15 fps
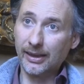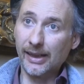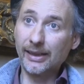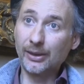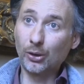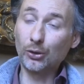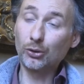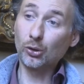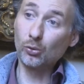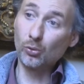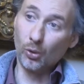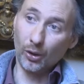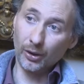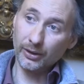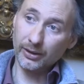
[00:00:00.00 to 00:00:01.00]
And it also
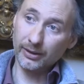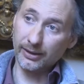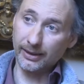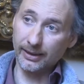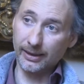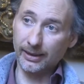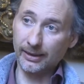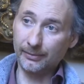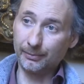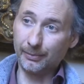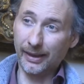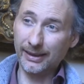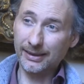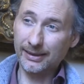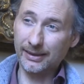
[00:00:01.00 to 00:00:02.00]
won the
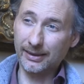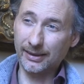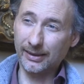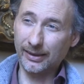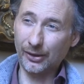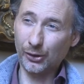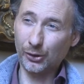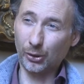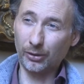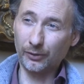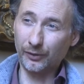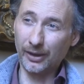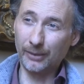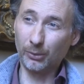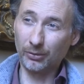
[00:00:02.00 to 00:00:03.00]
best short
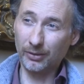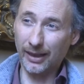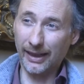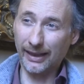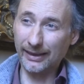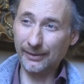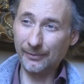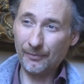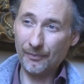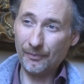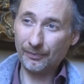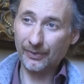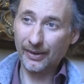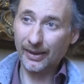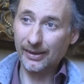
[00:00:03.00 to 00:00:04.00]
film online.
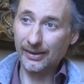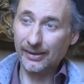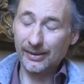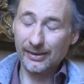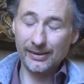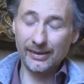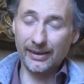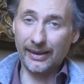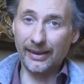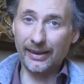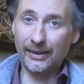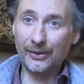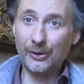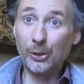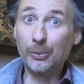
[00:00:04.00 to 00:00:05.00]

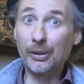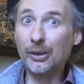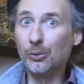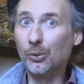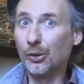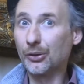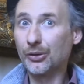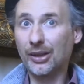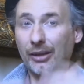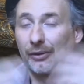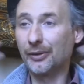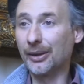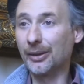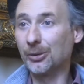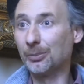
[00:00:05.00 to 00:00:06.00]
And to me it was
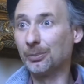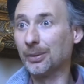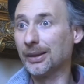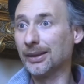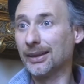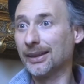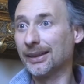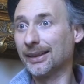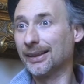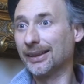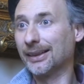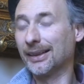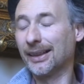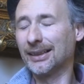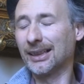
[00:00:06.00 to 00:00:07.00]
something
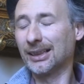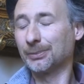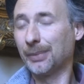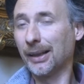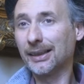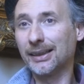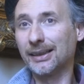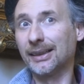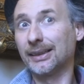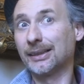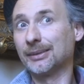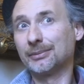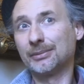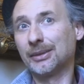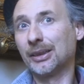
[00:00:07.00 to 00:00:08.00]
completely unexpected
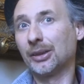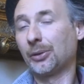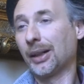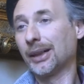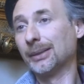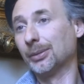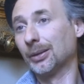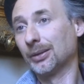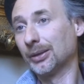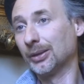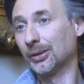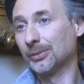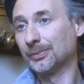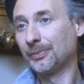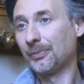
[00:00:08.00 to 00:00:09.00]
and incredible, you
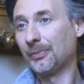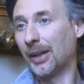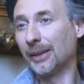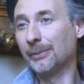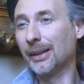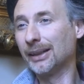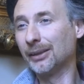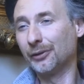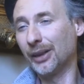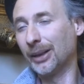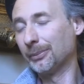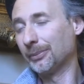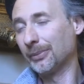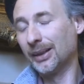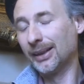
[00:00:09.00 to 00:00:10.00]
know. I made a
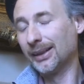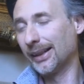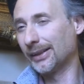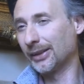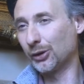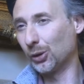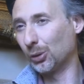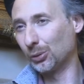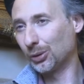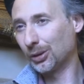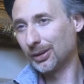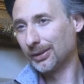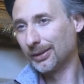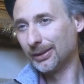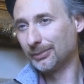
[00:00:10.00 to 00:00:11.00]
film as a
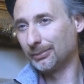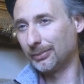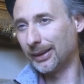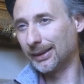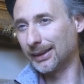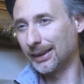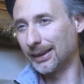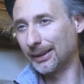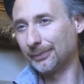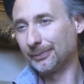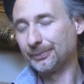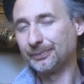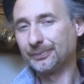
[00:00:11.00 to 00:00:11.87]
joke, basically.